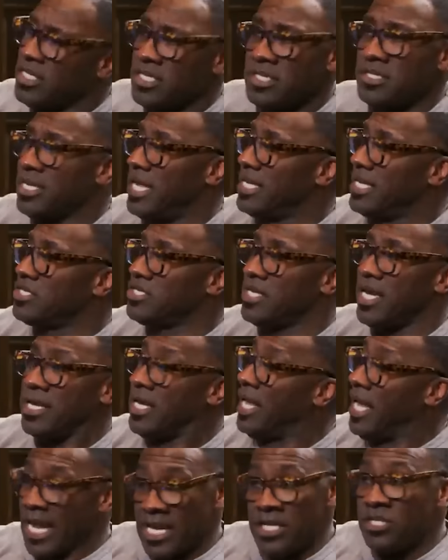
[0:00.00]
He's like, Shannon.
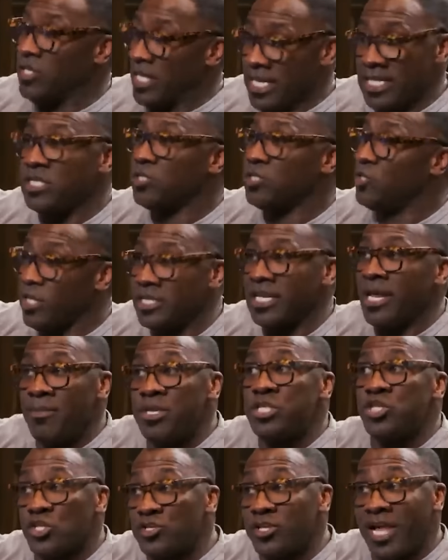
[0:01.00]
he, and he's looking at me
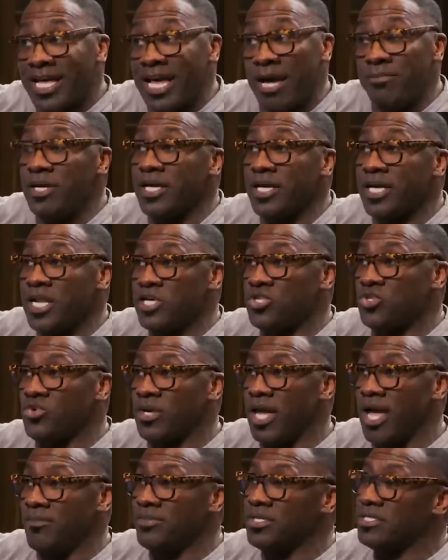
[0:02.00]
just like I'm looking at you,
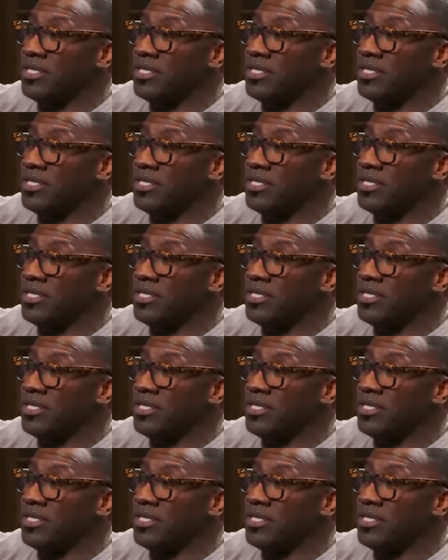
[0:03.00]
Cam.